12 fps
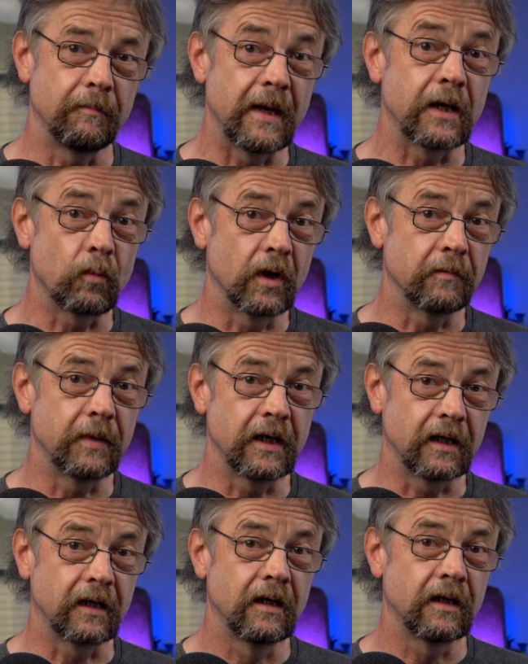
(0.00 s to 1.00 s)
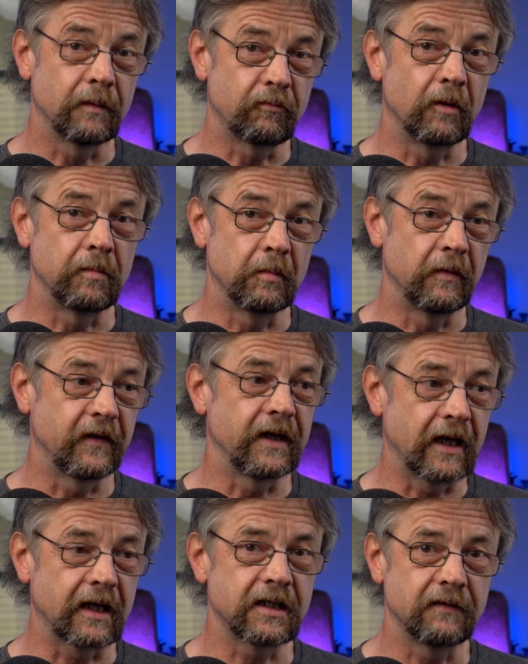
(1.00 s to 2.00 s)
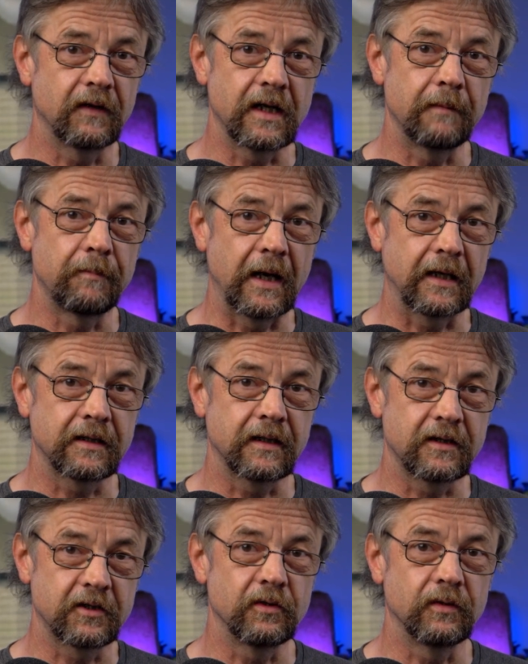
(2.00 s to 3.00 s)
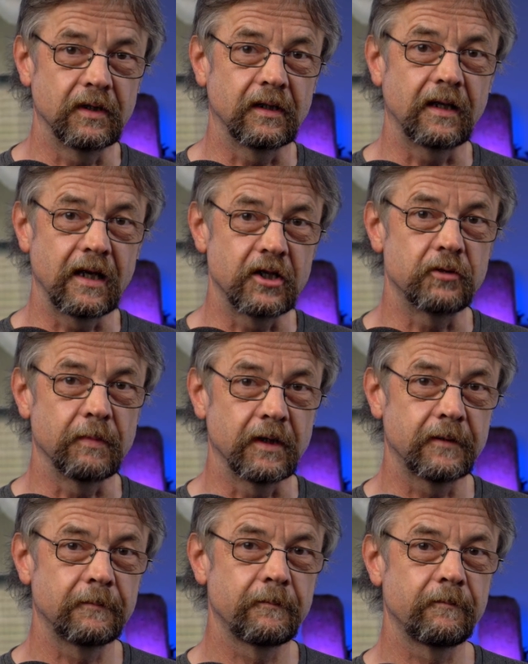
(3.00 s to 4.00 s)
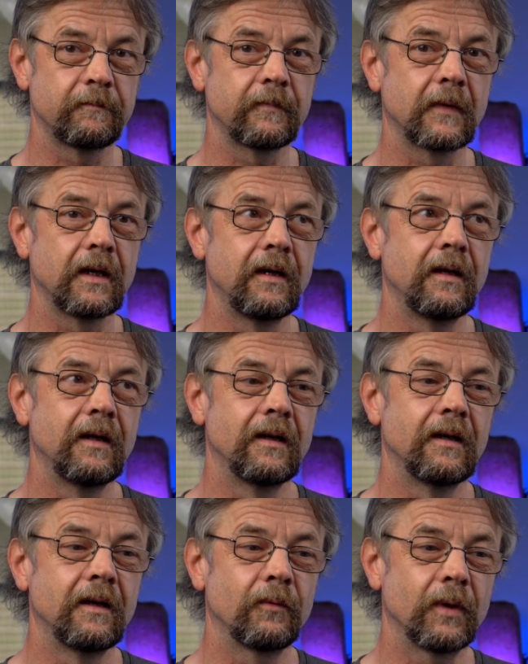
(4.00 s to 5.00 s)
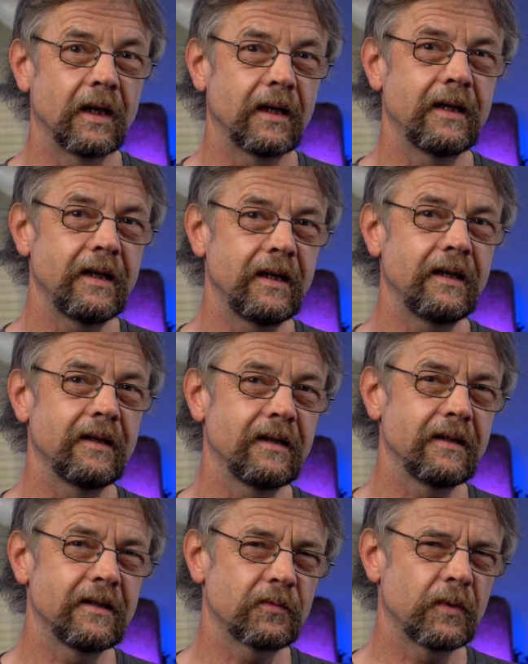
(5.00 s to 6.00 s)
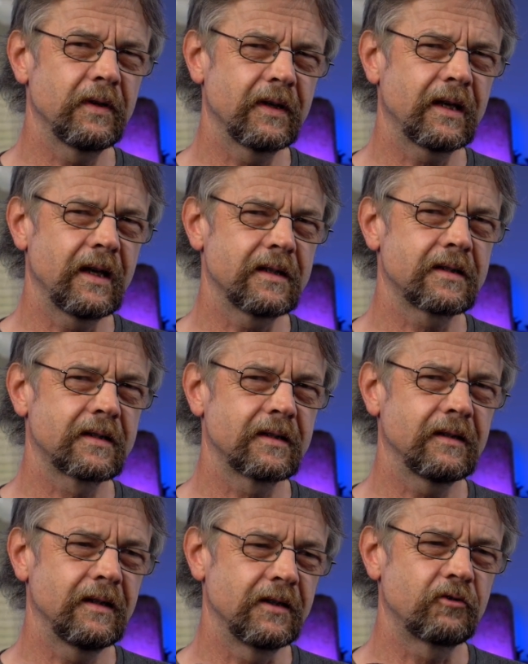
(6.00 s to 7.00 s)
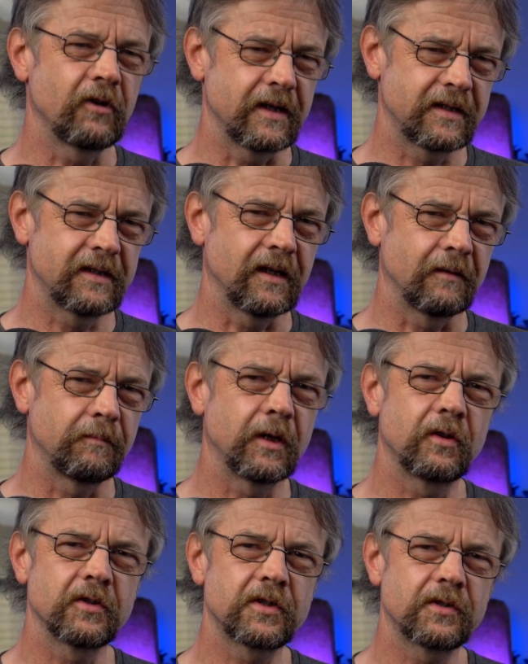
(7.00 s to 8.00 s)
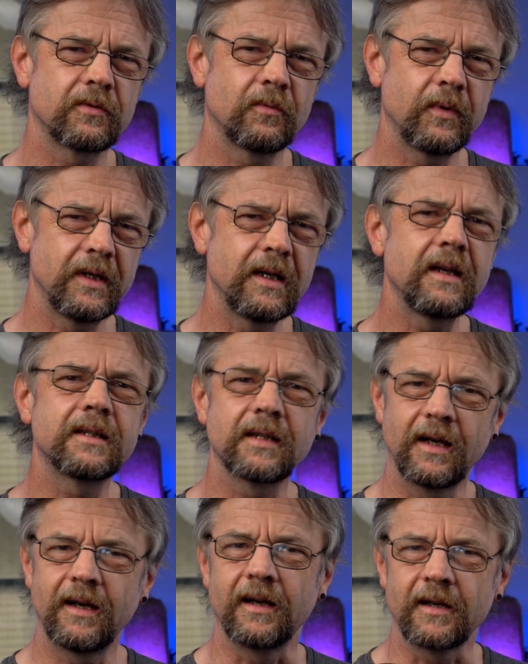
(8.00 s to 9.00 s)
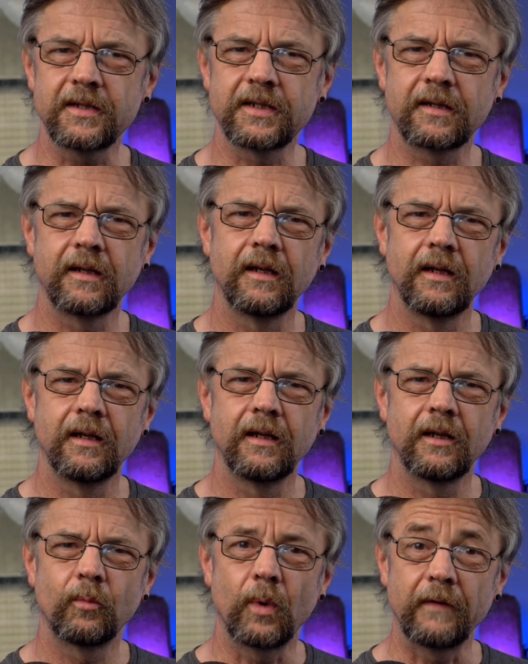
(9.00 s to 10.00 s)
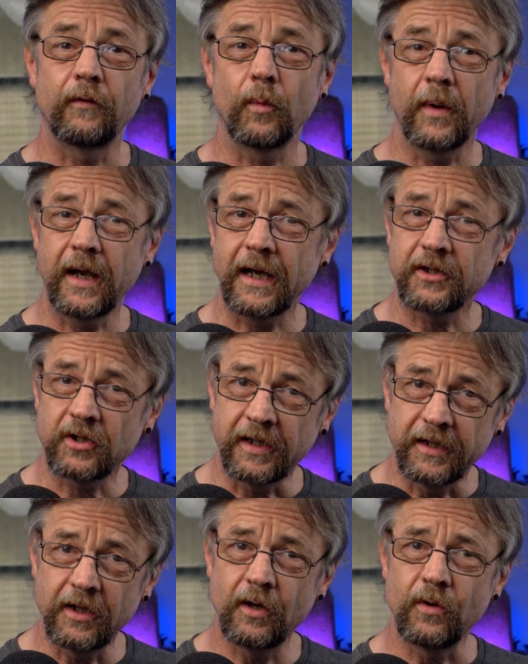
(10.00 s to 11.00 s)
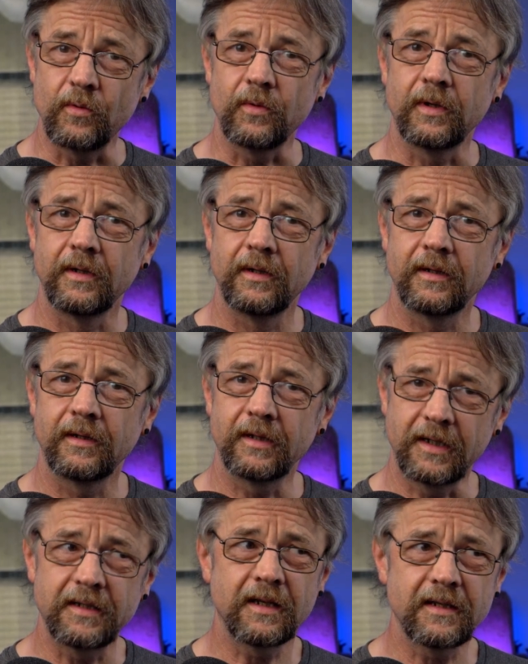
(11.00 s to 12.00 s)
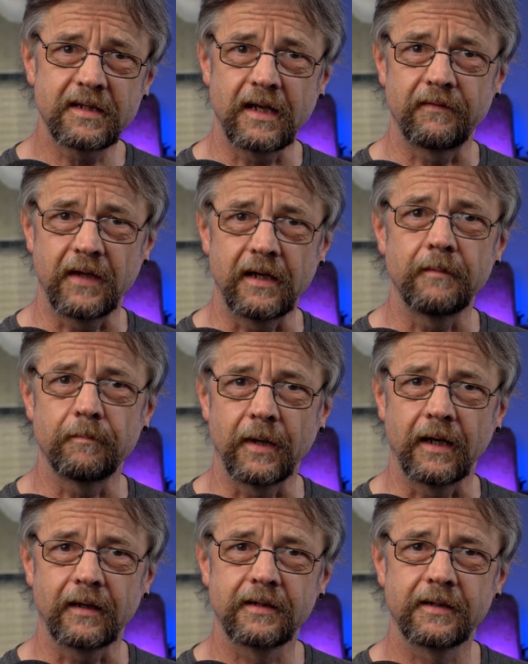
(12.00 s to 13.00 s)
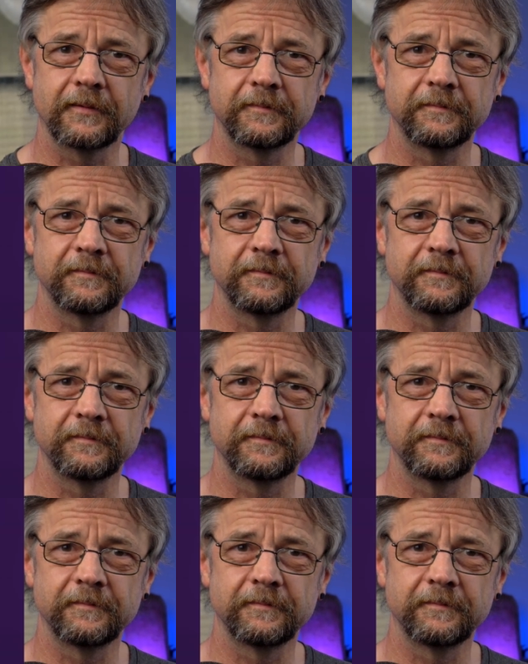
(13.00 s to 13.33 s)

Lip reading: The main one being the problem of it negatively impacting student engagement. Well, here is where it gets interesting, because we need to ask whether we actually know that it does have that impact.